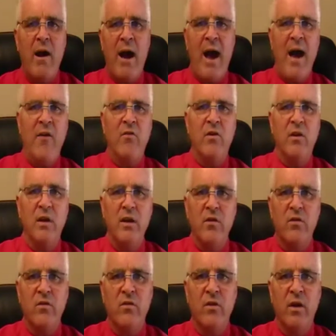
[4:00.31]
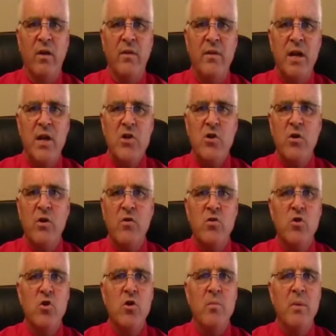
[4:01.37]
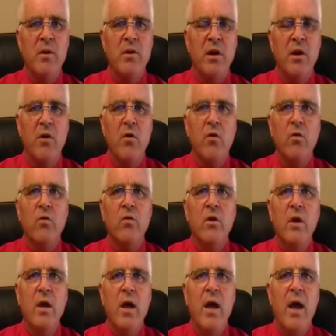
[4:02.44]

asked to list teacher and student materials.